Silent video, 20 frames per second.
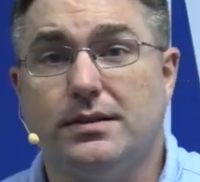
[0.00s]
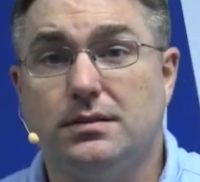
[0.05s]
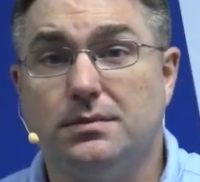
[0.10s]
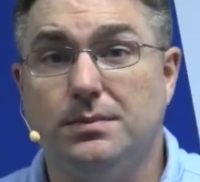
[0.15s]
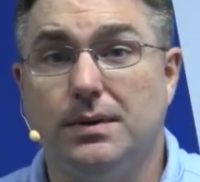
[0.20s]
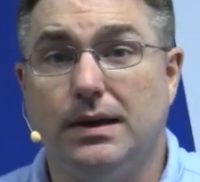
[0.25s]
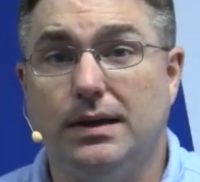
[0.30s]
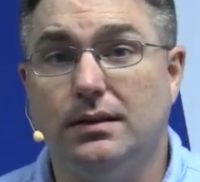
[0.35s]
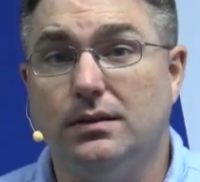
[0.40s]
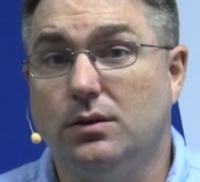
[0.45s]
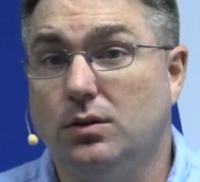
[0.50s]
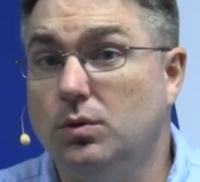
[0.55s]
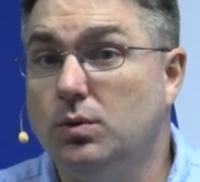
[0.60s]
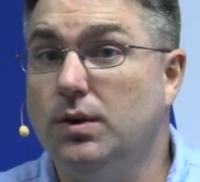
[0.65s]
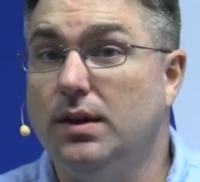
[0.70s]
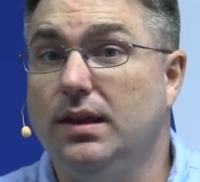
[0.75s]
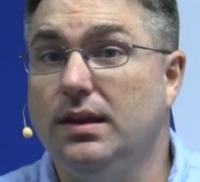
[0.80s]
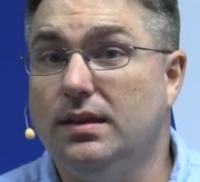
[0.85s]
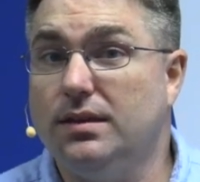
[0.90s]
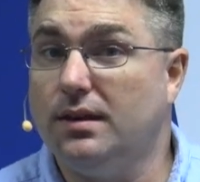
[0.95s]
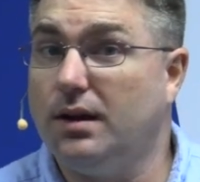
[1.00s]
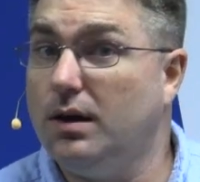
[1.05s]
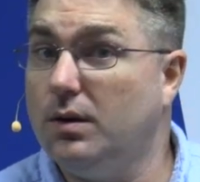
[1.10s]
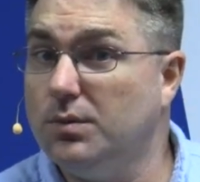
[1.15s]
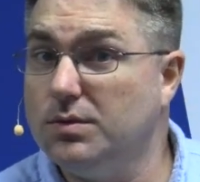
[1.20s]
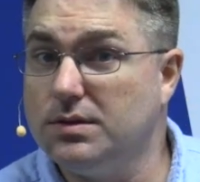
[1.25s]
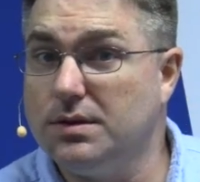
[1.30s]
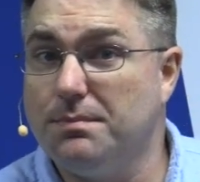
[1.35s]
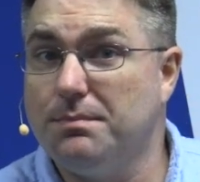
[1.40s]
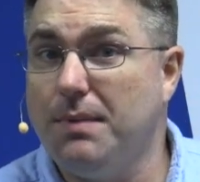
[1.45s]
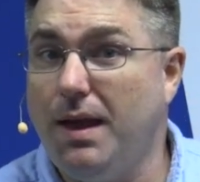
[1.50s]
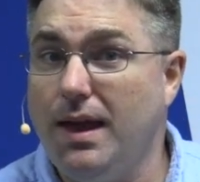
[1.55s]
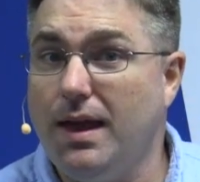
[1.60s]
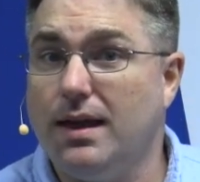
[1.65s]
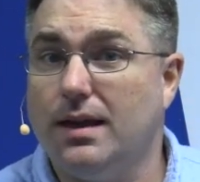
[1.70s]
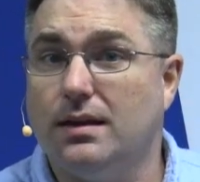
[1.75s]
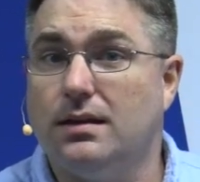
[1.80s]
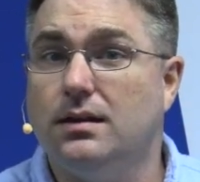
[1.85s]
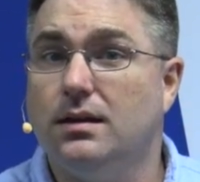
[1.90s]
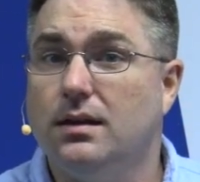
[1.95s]
to meet who he thought was a
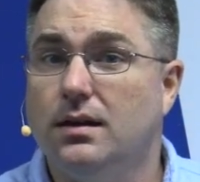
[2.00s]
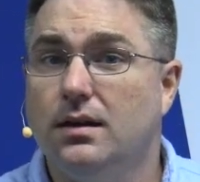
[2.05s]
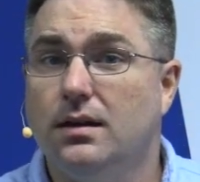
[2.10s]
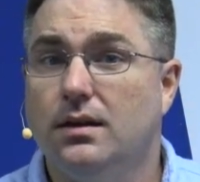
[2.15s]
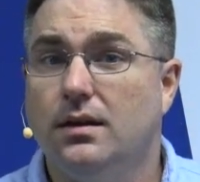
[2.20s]
man